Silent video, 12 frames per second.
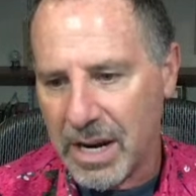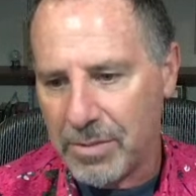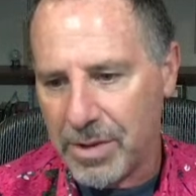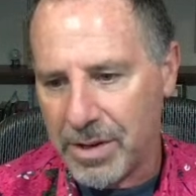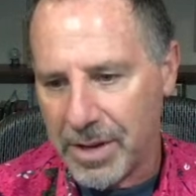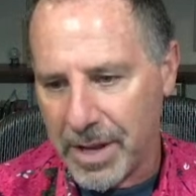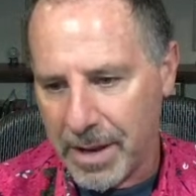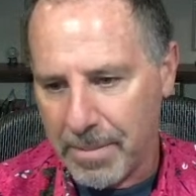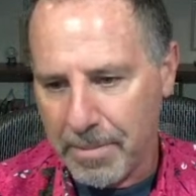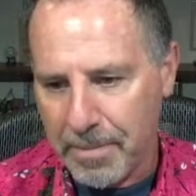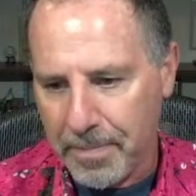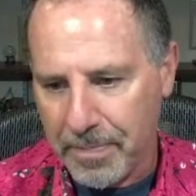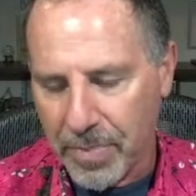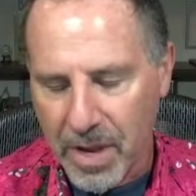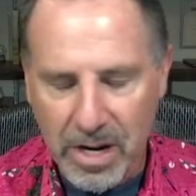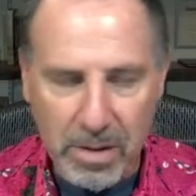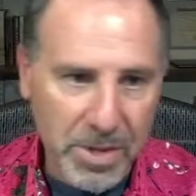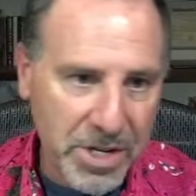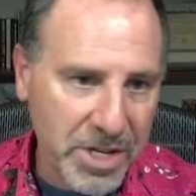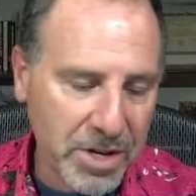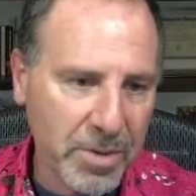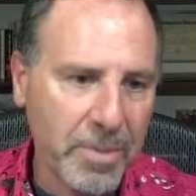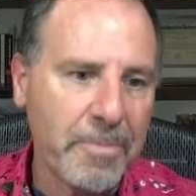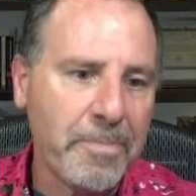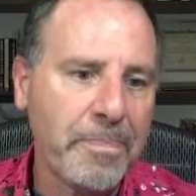not real yet. Number two,